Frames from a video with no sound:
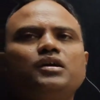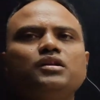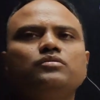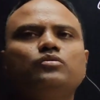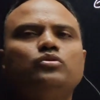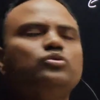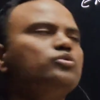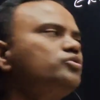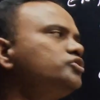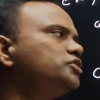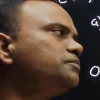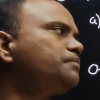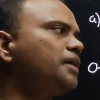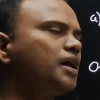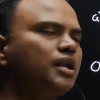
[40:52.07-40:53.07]
NO2 is
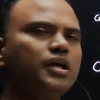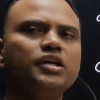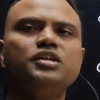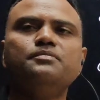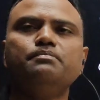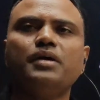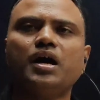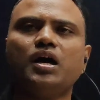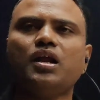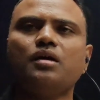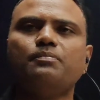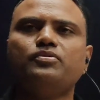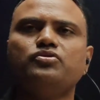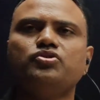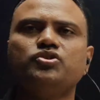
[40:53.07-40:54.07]
in para. In
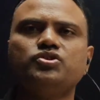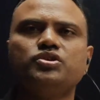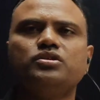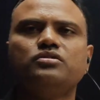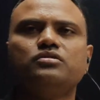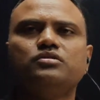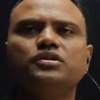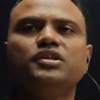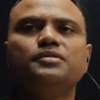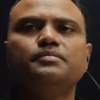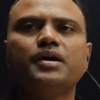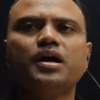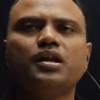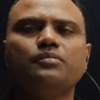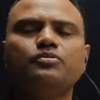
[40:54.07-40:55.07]
para
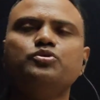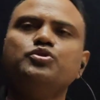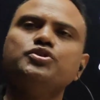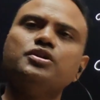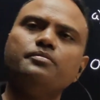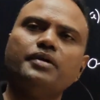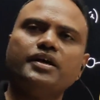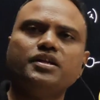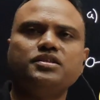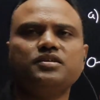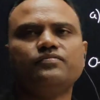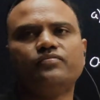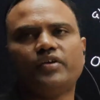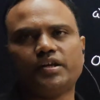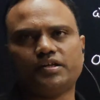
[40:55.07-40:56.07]
position
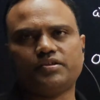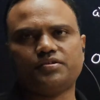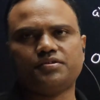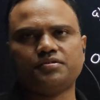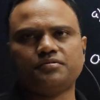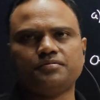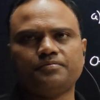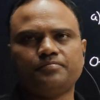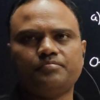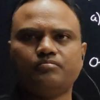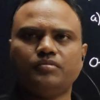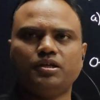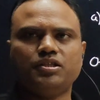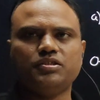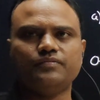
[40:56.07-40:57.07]
minus M works.
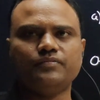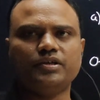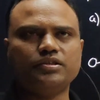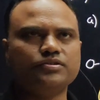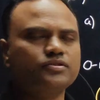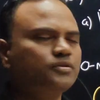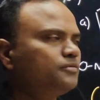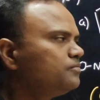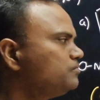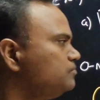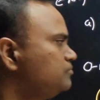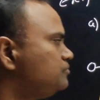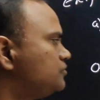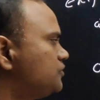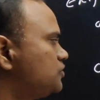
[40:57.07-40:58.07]
Minus M works.
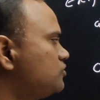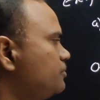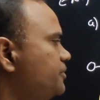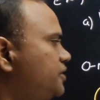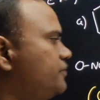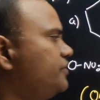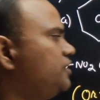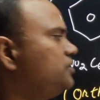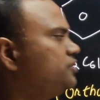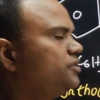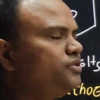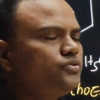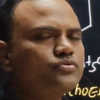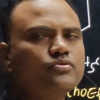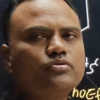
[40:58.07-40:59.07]
So between
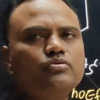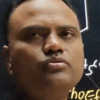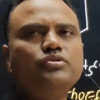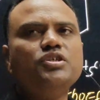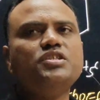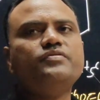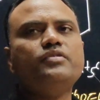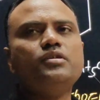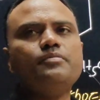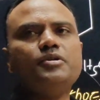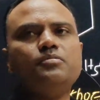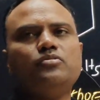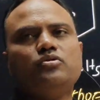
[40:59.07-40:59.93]
these two, this will be